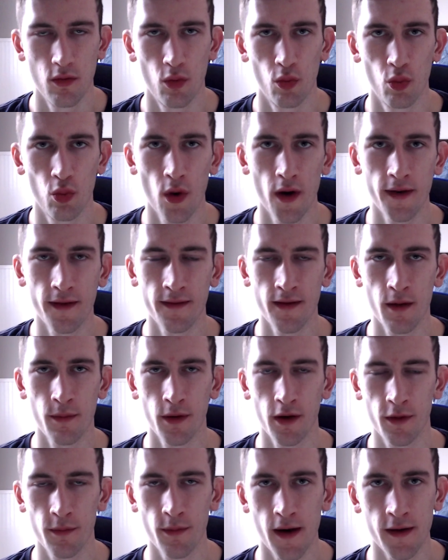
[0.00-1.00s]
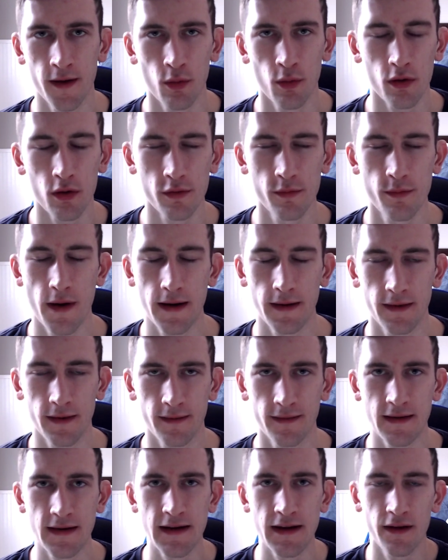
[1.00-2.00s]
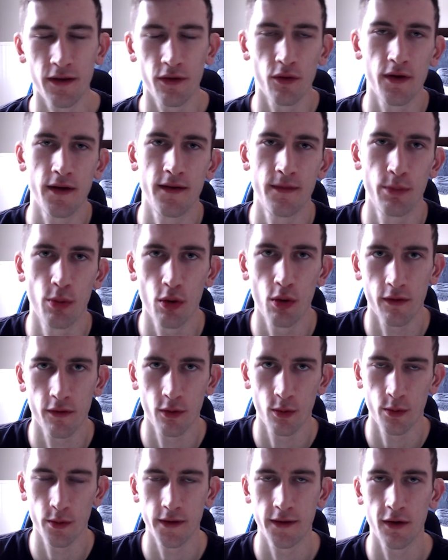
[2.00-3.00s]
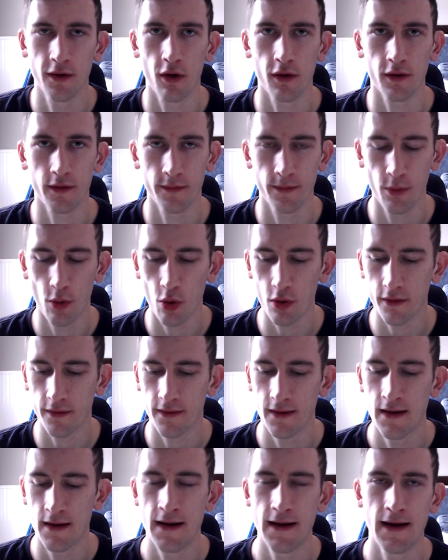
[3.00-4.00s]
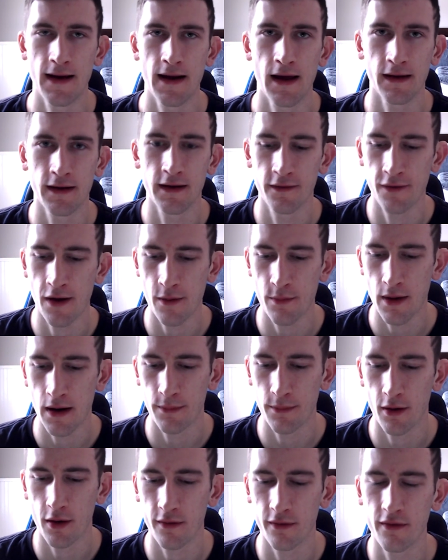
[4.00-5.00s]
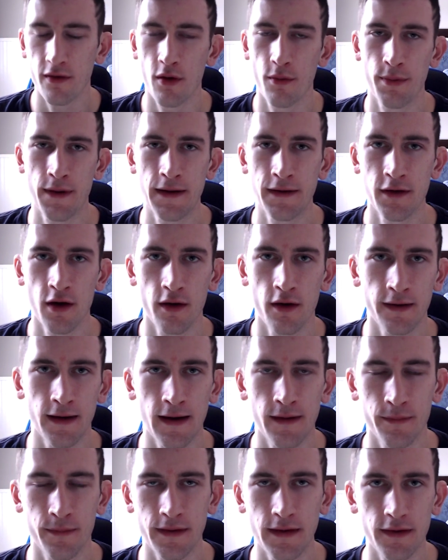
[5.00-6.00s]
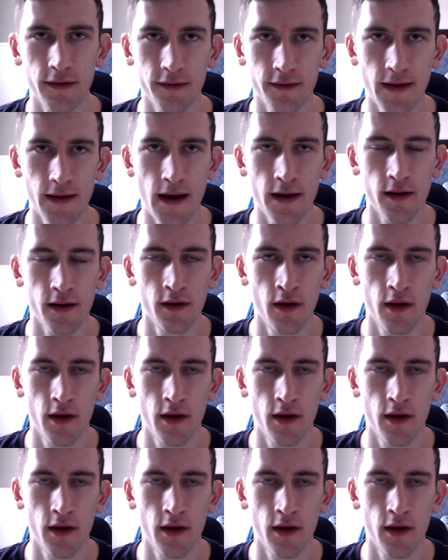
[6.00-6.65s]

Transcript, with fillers: What is up, everybody? Welcome back to CEiii Sports, where we talk sports and I give out my personal opinion on games each day.